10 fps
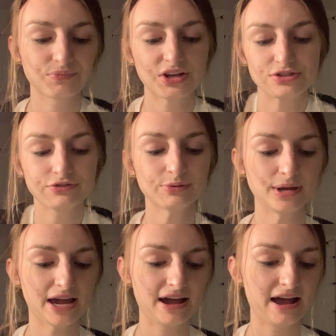So for
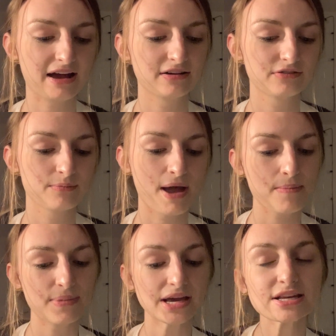me, I have my
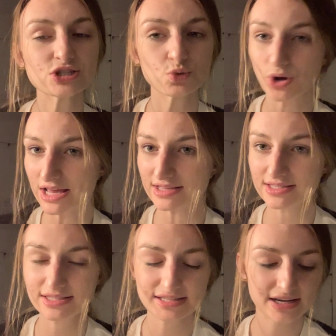biggest
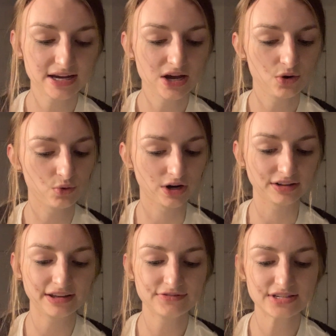wins were
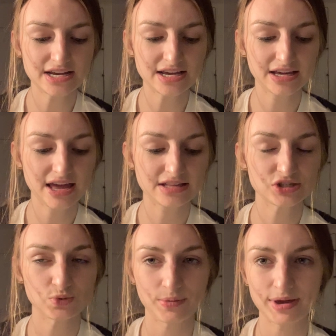lifting and
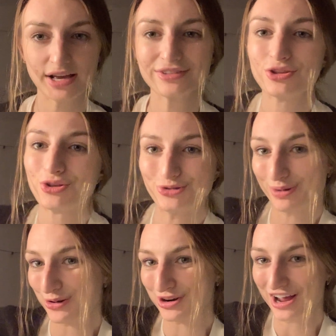swimming. So those are
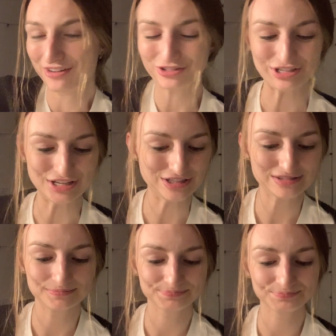my workout routines.
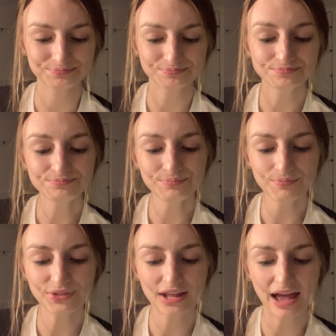
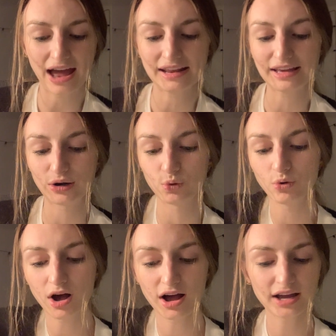Adding in a
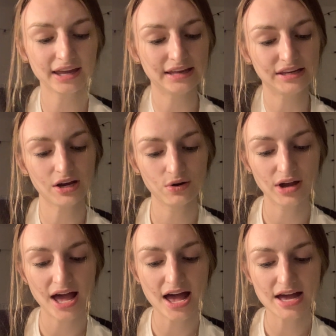walk and
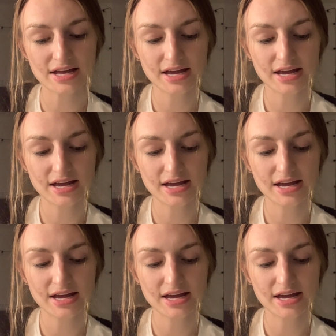yoga.